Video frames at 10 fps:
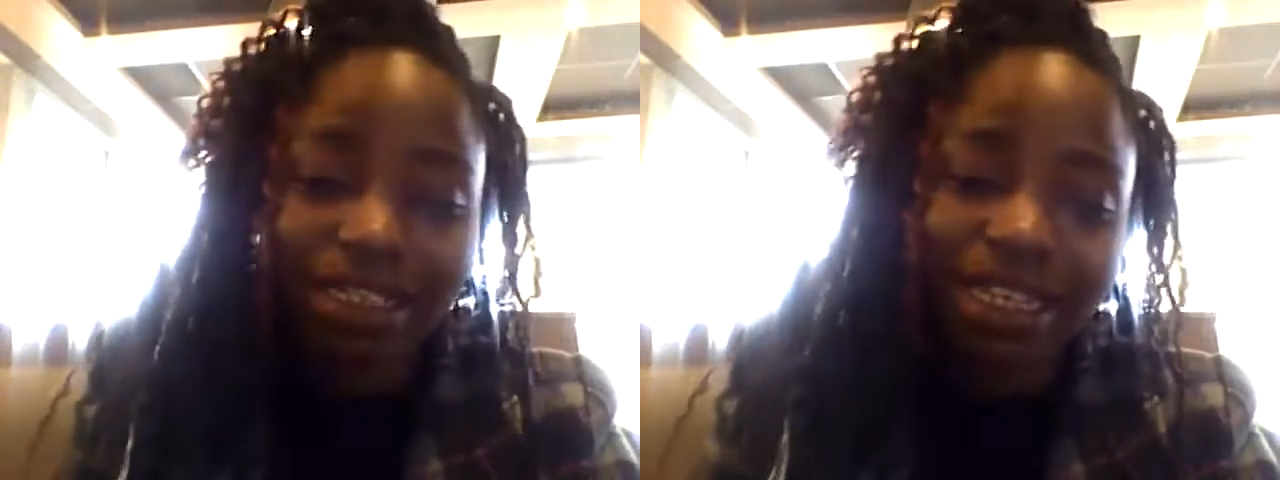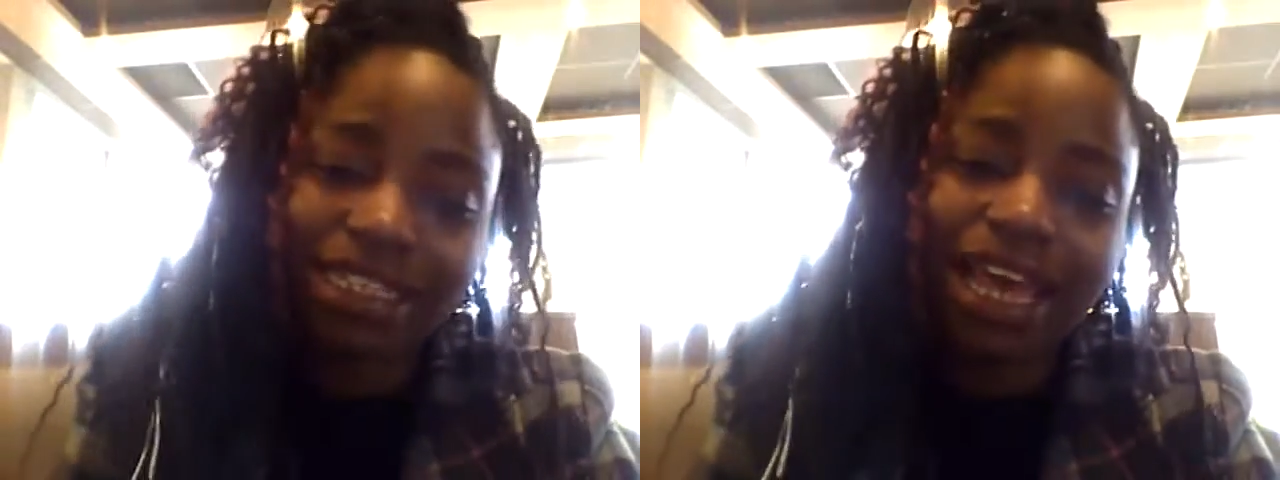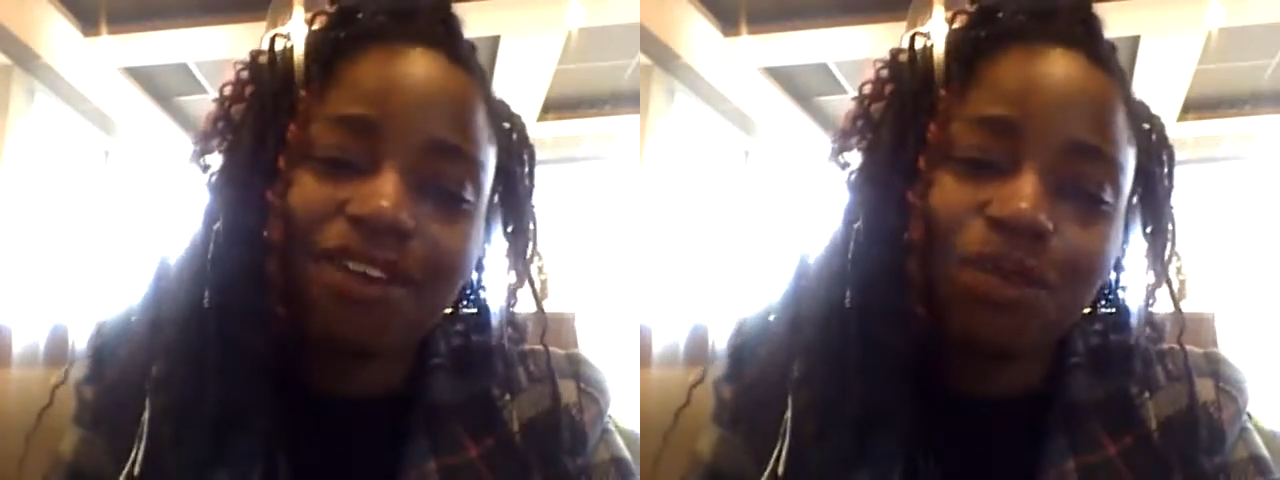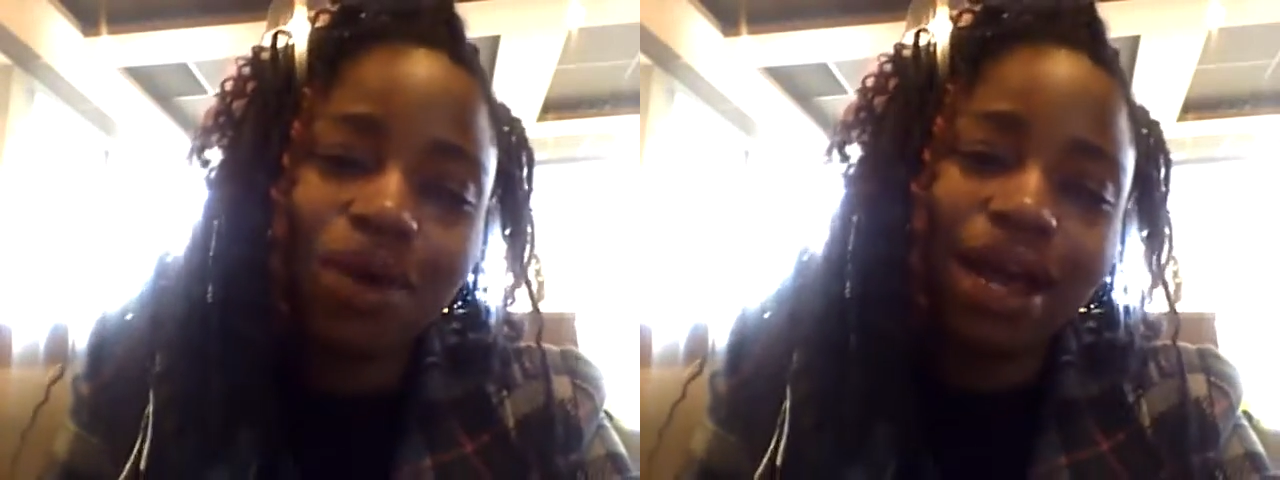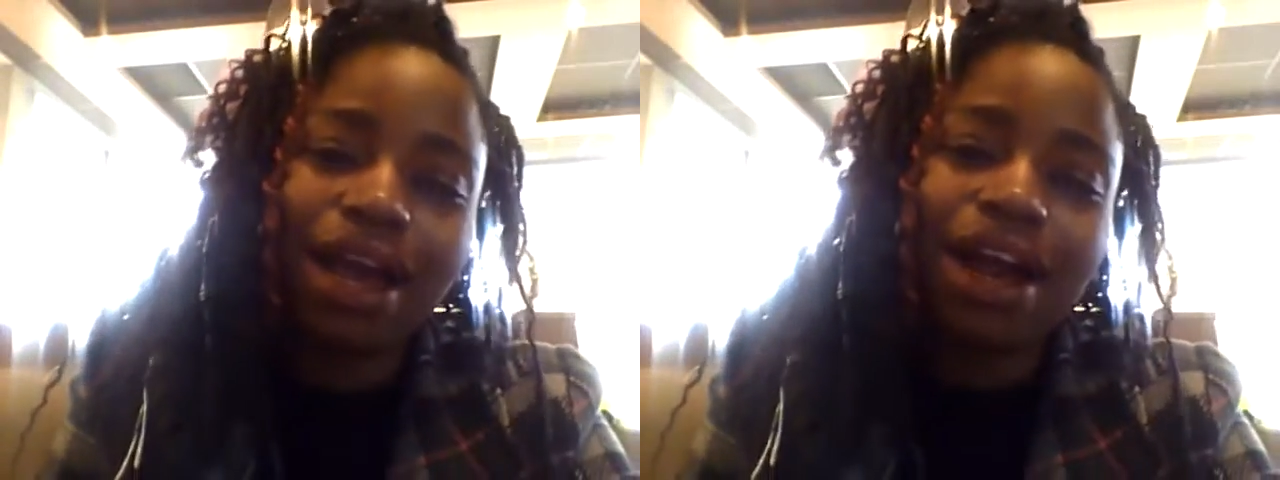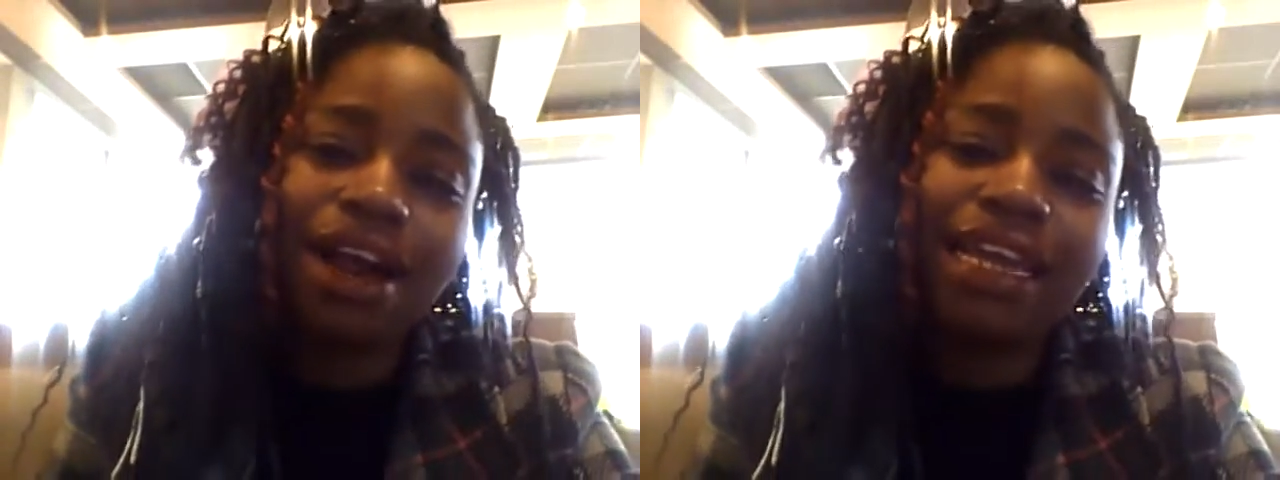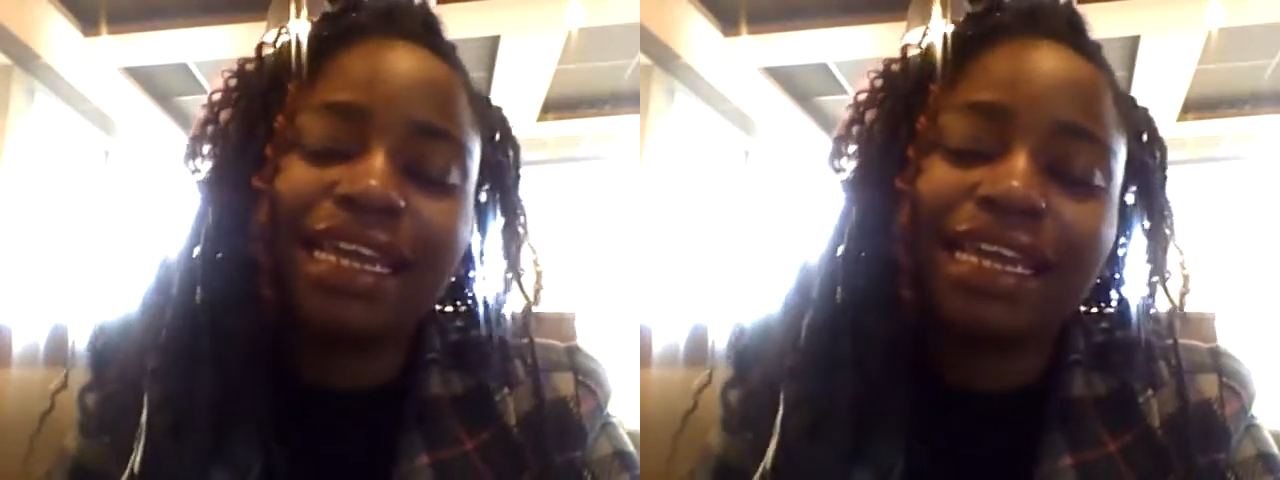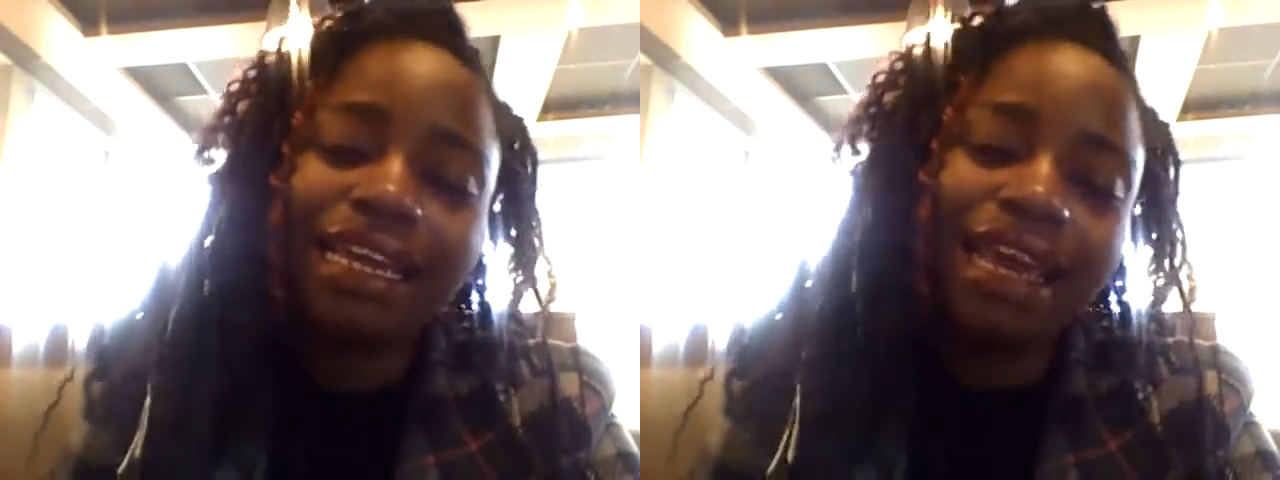That's
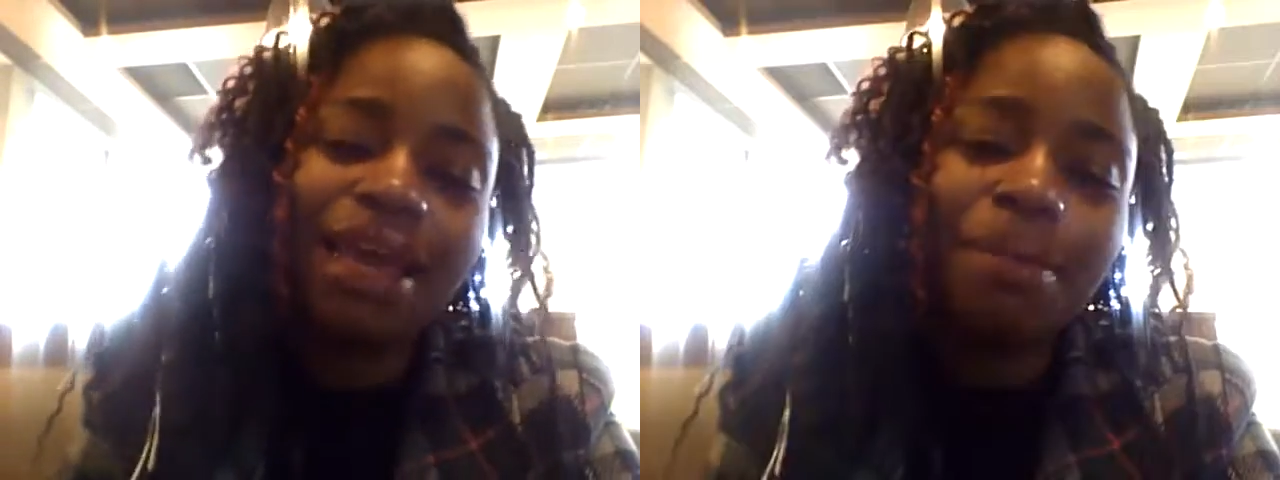FyrePhoenix.